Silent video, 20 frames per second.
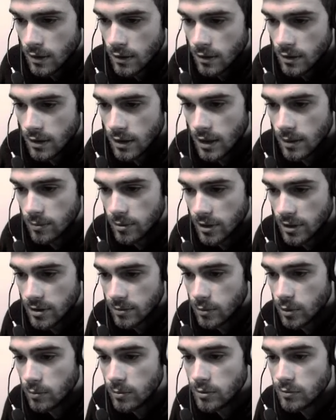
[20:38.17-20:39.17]
Yeah, but at the
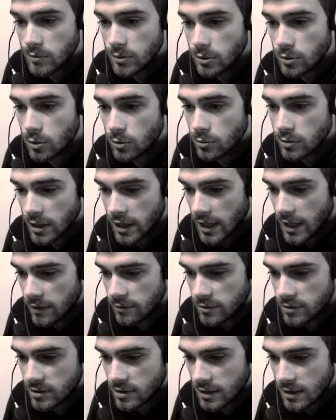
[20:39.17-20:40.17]
moment we don't
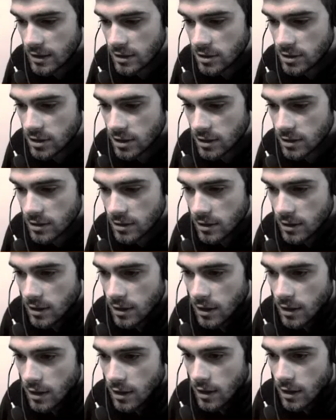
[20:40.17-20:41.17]
have a slingshot.
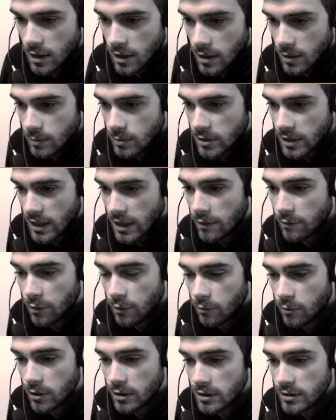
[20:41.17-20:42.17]
But
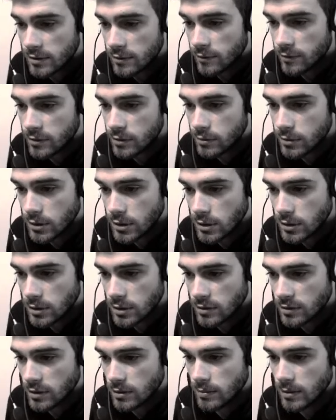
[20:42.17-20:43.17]
having one is very
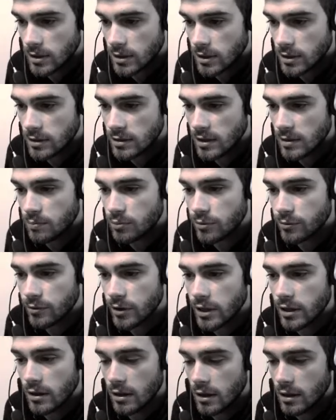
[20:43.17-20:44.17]
useful because they
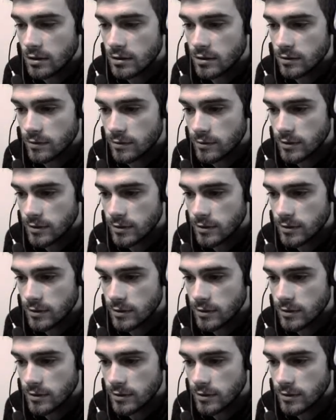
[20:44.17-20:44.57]
provide lots of